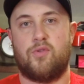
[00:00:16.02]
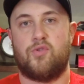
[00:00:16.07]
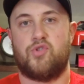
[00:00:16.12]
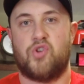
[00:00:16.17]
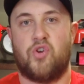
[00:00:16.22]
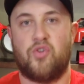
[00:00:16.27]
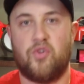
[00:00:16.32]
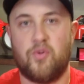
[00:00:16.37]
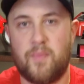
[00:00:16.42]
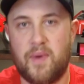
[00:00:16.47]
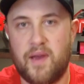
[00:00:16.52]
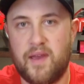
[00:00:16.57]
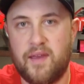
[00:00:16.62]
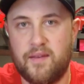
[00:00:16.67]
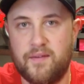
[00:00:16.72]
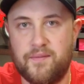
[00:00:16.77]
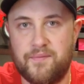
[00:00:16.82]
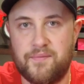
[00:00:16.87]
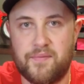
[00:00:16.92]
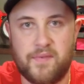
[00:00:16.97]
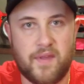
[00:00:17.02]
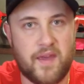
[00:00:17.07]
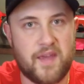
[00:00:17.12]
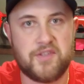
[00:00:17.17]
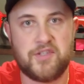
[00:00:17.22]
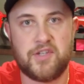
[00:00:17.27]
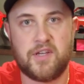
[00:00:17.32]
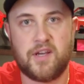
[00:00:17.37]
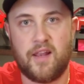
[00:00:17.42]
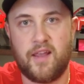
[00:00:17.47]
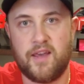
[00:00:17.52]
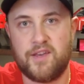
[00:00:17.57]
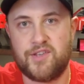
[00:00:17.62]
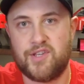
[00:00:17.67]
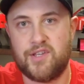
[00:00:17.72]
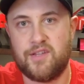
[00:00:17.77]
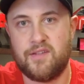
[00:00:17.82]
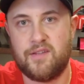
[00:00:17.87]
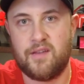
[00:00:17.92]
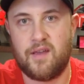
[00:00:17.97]
to show you my engine
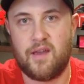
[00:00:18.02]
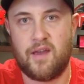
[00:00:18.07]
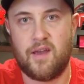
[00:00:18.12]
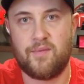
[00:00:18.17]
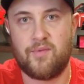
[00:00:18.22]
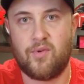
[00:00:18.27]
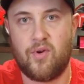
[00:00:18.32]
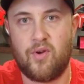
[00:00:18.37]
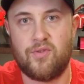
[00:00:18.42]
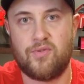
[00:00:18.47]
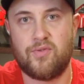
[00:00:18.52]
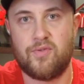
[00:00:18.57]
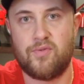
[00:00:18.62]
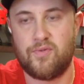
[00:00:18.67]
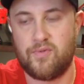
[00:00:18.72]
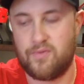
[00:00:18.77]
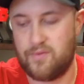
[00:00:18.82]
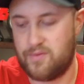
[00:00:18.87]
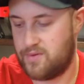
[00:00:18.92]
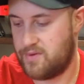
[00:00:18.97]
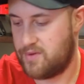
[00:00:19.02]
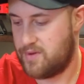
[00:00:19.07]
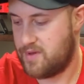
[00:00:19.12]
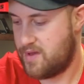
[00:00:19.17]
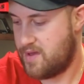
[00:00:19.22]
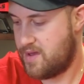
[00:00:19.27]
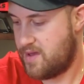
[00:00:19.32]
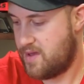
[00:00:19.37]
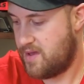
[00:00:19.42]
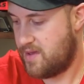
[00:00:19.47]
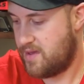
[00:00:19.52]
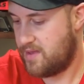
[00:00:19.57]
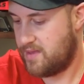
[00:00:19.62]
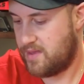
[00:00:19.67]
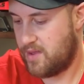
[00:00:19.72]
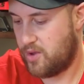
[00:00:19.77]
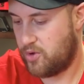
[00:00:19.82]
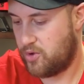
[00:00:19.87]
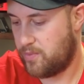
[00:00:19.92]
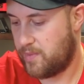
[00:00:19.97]
collection. I'm going to
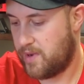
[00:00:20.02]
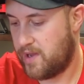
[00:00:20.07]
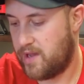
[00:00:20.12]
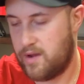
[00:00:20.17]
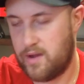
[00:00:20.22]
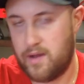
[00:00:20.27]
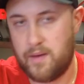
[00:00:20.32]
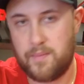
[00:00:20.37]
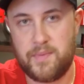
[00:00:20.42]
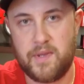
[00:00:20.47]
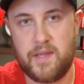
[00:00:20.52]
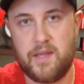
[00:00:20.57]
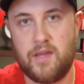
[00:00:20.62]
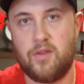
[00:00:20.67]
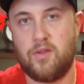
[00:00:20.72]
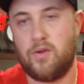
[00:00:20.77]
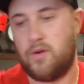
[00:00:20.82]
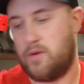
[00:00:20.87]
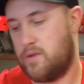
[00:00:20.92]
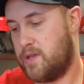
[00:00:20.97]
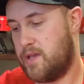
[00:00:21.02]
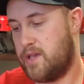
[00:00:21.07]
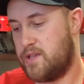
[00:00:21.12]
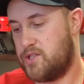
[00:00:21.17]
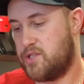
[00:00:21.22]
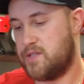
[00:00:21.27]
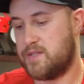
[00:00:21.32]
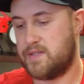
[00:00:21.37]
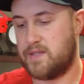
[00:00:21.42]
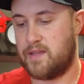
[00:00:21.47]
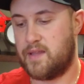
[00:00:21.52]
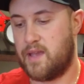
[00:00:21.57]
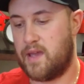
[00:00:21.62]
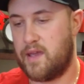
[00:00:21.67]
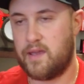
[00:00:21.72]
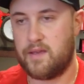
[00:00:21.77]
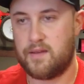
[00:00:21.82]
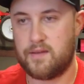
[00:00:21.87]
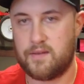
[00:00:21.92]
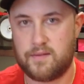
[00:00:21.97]
tell you my opinion on the engines that
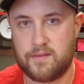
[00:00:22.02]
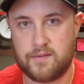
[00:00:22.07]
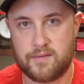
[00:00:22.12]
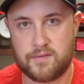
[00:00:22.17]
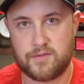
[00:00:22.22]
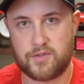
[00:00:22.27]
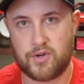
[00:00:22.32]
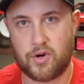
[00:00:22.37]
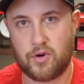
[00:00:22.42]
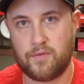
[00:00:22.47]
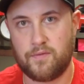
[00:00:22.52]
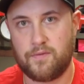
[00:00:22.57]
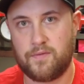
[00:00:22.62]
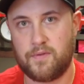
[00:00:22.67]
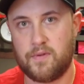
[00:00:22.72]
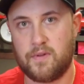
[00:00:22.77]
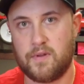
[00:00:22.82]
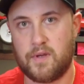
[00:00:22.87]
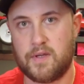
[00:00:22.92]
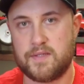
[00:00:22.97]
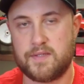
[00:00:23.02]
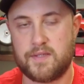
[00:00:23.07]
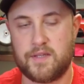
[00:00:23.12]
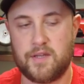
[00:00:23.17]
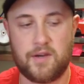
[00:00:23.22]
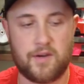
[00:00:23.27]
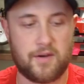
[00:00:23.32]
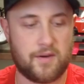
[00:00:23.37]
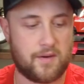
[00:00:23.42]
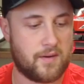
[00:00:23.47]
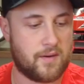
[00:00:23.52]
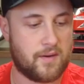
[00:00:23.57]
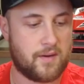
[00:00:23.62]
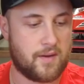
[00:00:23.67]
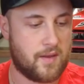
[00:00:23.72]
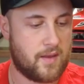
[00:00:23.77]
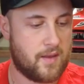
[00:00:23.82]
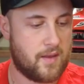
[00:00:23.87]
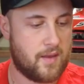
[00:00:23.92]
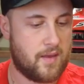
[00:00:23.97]
I drove last year.
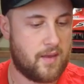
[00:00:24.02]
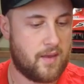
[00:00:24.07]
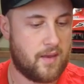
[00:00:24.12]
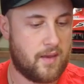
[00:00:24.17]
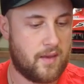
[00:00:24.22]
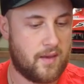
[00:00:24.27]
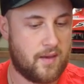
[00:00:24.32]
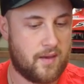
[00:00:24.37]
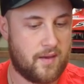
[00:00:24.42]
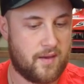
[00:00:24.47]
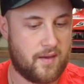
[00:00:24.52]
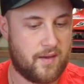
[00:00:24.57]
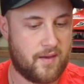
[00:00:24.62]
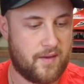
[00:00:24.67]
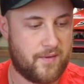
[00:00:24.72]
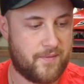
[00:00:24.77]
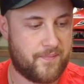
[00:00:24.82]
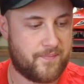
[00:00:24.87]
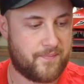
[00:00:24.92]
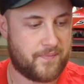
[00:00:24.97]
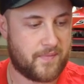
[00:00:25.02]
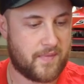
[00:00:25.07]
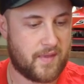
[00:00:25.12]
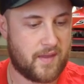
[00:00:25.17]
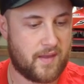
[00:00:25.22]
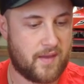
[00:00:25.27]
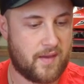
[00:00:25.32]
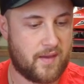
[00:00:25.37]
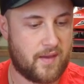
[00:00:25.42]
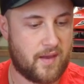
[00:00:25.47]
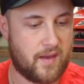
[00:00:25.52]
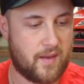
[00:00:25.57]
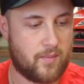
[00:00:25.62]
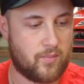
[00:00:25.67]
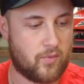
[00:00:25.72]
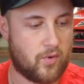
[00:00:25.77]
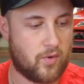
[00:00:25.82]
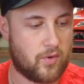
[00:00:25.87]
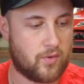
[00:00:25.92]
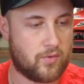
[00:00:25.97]

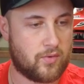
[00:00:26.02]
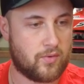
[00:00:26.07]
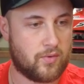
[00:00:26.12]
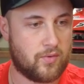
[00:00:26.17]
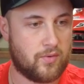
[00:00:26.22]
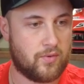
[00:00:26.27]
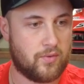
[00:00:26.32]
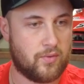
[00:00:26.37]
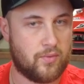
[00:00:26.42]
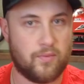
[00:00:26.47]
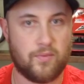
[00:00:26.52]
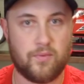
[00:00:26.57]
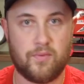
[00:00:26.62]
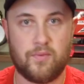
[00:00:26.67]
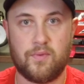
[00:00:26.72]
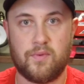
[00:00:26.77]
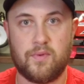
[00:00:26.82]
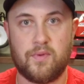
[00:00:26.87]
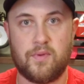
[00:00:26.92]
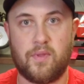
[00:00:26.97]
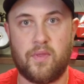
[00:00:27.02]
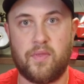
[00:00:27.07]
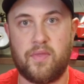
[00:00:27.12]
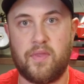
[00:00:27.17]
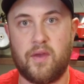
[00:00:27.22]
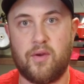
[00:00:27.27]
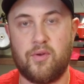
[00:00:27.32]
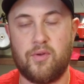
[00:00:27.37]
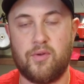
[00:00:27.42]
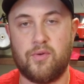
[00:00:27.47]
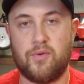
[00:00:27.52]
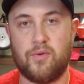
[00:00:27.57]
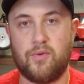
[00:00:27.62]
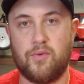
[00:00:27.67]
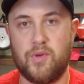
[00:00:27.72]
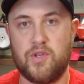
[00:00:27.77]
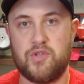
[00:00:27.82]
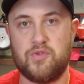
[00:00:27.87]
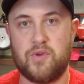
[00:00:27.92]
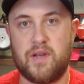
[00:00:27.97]
I'm going to tell you
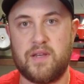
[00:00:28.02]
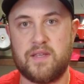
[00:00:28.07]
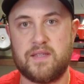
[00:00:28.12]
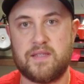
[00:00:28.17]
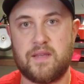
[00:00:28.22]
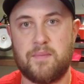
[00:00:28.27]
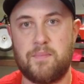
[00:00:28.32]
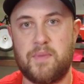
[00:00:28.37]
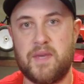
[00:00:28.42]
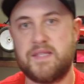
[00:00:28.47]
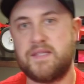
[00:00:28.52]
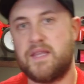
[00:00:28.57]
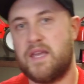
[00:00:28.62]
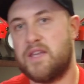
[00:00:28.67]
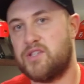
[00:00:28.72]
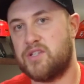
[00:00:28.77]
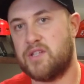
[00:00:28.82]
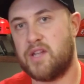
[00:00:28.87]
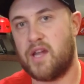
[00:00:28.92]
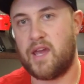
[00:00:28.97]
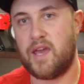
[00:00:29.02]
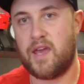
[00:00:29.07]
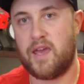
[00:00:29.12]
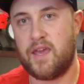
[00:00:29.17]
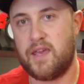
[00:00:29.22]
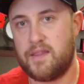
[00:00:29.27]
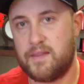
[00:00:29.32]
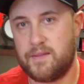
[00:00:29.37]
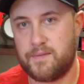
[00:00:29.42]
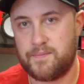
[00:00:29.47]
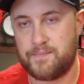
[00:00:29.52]
which one is the best engine I had